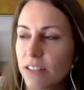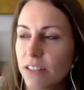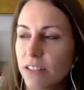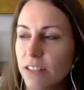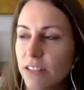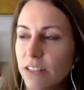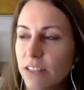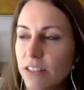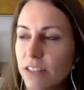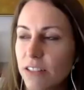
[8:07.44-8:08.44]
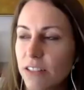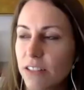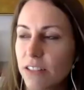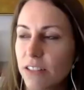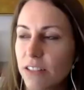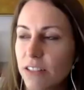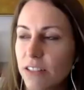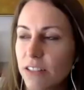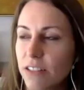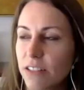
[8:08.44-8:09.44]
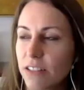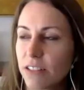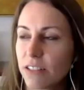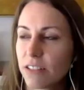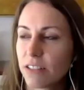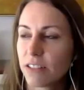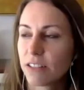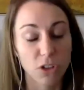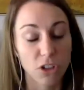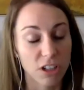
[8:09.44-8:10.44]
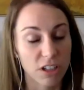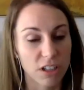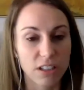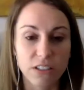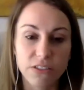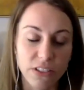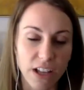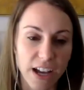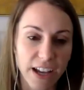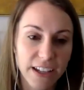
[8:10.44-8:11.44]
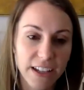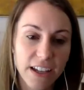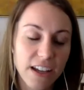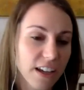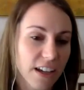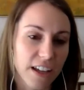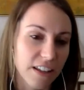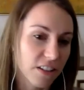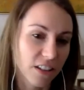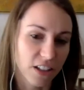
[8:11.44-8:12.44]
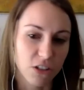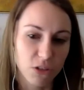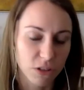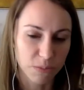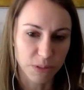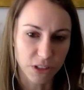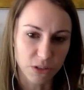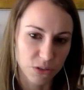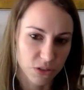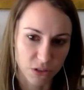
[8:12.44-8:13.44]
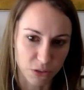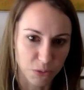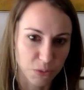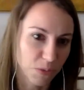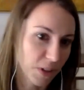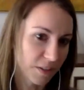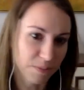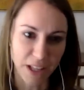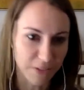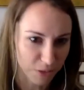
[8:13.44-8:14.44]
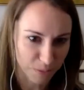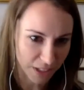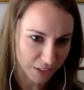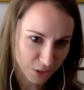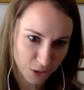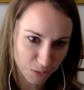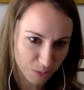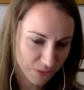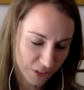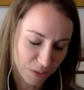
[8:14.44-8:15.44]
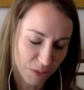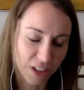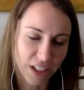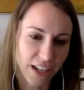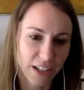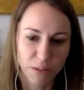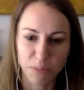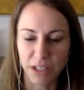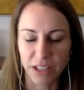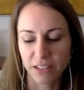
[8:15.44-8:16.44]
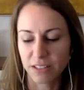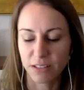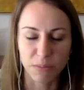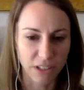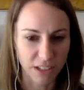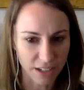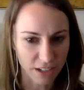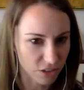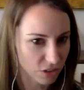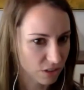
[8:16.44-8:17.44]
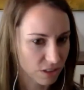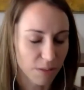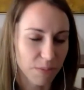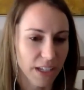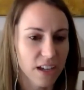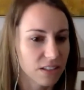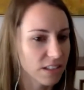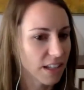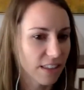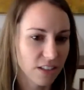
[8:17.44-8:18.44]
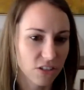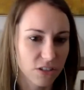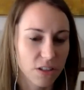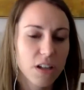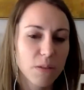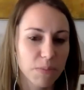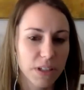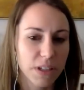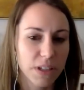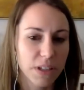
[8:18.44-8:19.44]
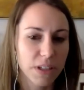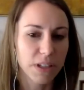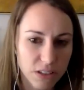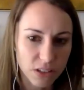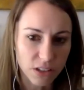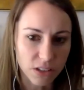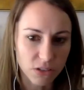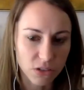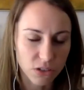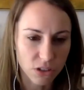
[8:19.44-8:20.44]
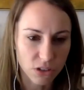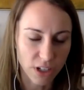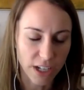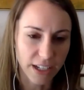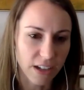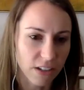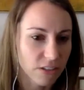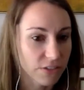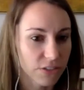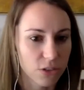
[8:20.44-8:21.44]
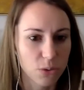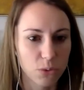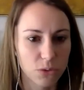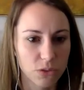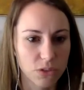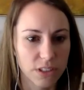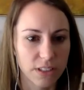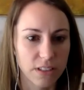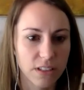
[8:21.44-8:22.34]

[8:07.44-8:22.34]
ability to learn on the fly. Like you could be used to one platform like Zoom for communicating, but someone else uses something else. And I think just being open to trying out different tools and